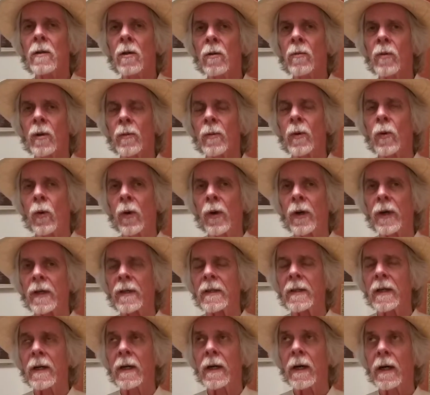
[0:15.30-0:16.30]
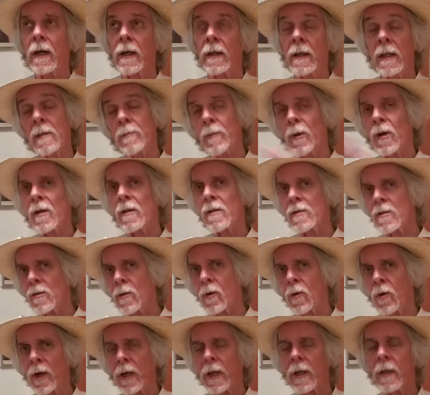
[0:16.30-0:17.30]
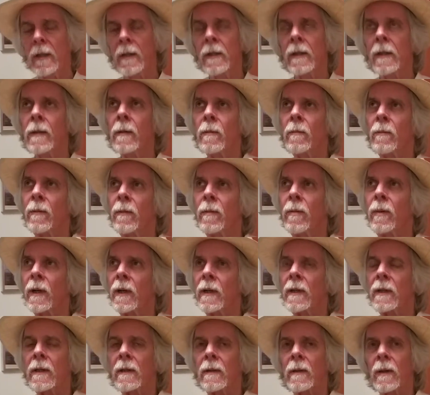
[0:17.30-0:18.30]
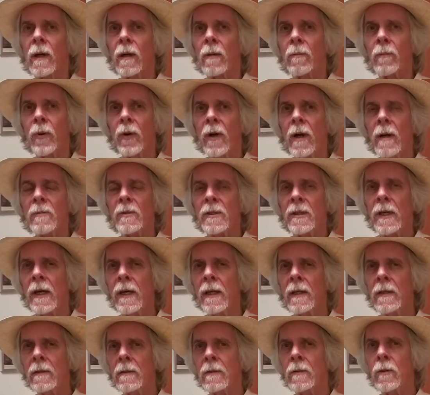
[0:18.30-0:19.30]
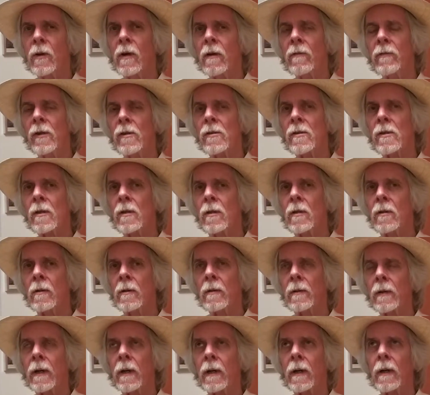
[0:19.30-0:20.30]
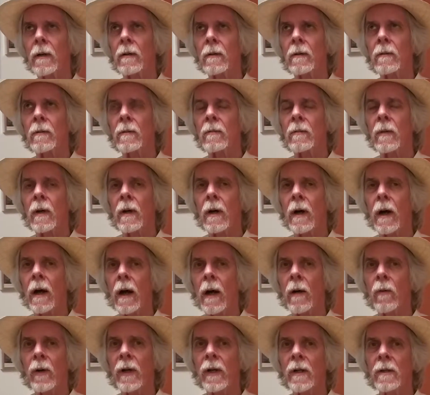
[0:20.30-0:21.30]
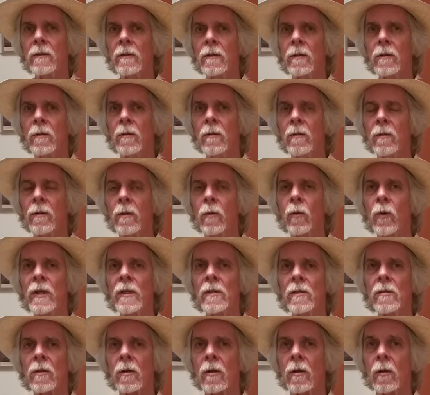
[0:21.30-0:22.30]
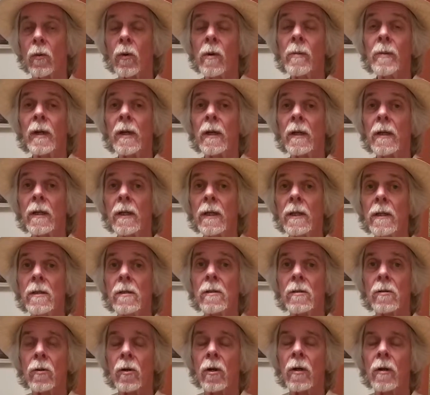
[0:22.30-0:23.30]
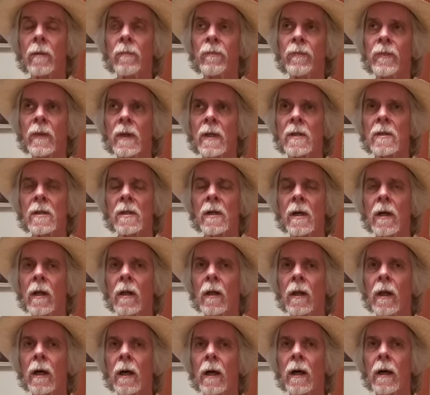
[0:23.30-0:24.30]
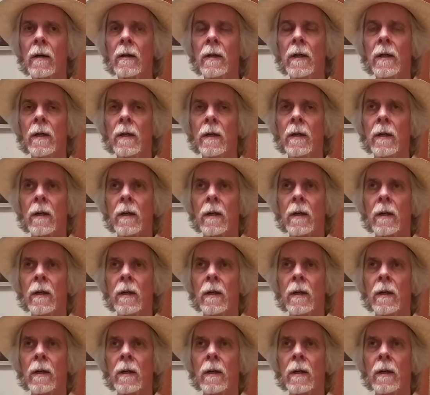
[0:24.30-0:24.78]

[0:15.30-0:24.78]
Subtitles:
normally be wearing a tie, and that's part of the story. But perhaps 10, 12 years ago, I went into the Windstore, Women in Need store. They sell